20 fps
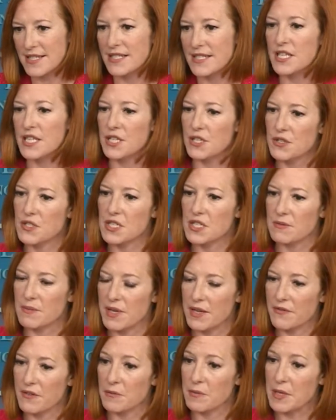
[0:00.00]
continues to
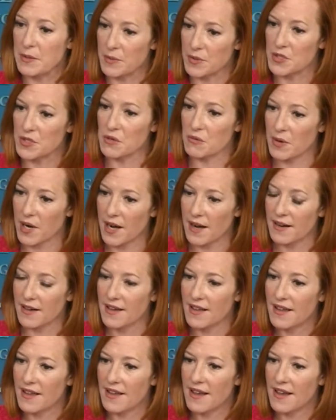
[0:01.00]
be for people to wear